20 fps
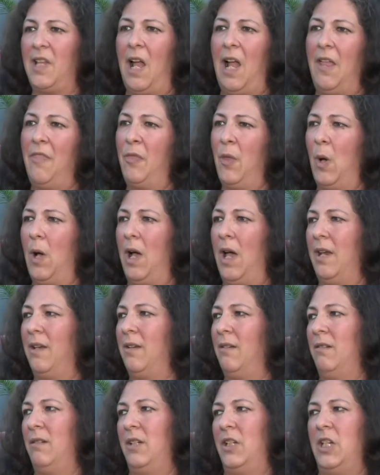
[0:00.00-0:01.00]
I thought,
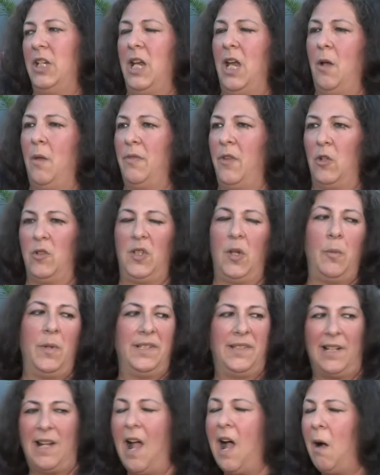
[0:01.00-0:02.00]
you know, there's always
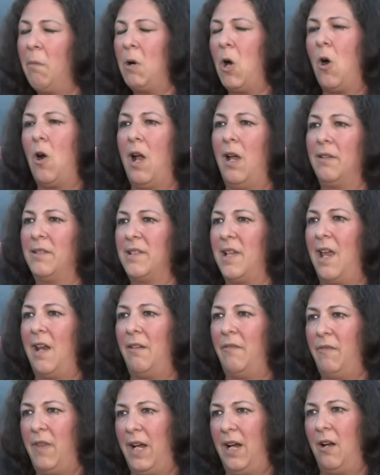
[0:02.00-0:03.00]
a cop car outside
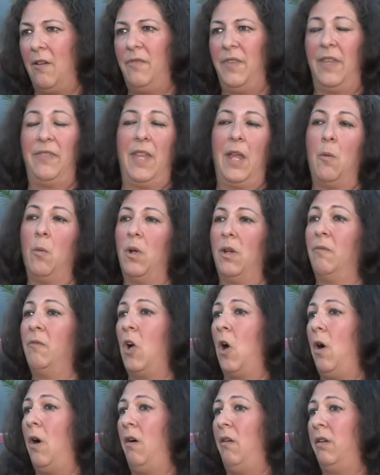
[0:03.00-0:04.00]
of there that they would have
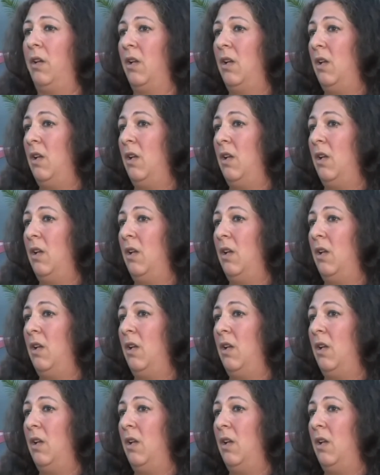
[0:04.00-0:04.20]
called